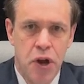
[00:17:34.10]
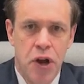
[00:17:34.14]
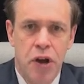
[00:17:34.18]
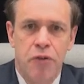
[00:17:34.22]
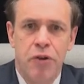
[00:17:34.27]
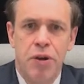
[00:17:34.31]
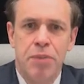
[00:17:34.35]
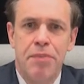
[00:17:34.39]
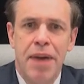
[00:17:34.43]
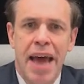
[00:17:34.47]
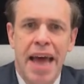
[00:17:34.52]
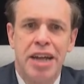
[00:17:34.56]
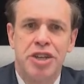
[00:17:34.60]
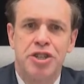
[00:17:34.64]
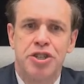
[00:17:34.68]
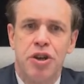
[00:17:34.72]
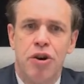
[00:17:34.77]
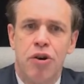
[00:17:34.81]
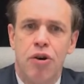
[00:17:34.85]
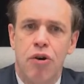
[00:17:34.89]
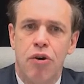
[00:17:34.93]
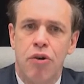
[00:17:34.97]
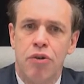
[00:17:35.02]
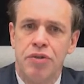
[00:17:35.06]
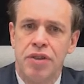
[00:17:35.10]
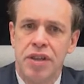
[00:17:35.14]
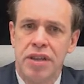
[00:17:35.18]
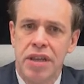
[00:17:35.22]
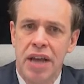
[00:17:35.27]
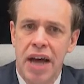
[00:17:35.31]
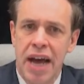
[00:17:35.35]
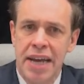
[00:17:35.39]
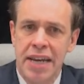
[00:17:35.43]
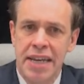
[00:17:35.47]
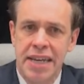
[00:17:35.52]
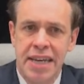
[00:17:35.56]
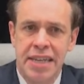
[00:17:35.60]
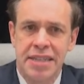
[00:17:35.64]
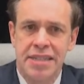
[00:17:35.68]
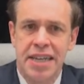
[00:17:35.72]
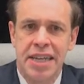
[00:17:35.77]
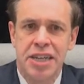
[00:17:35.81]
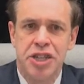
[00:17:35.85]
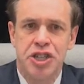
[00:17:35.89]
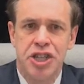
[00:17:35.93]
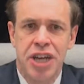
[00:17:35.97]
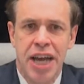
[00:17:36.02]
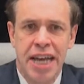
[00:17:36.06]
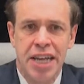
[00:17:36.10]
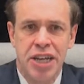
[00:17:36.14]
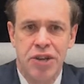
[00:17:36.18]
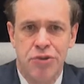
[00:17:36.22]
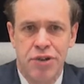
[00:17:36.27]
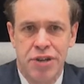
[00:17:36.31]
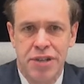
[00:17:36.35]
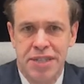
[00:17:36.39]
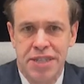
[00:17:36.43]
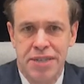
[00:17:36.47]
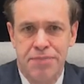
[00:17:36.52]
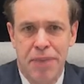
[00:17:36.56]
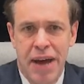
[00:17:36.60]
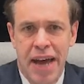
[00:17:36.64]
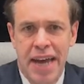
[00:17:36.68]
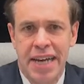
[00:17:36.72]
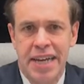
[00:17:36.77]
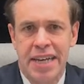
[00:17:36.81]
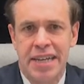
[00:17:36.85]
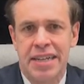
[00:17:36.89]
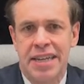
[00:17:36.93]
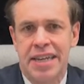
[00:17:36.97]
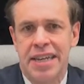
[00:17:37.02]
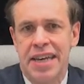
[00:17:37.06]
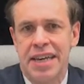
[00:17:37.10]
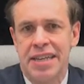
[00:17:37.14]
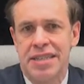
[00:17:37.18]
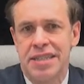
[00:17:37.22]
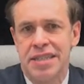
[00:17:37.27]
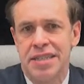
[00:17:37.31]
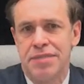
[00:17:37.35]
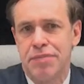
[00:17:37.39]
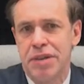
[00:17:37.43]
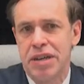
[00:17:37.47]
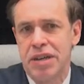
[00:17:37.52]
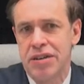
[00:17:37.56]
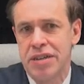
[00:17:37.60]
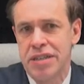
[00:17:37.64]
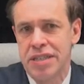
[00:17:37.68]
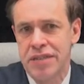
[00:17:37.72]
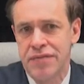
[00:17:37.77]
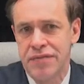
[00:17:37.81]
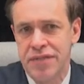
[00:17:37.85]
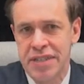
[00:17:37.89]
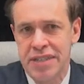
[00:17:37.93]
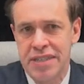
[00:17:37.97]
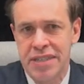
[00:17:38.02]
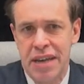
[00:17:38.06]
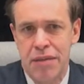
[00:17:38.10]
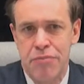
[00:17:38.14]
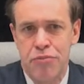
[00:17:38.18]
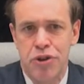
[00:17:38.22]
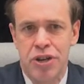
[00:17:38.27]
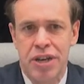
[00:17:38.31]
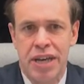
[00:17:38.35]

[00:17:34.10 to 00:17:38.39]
We managed to hold the line against a January spike in cases because of December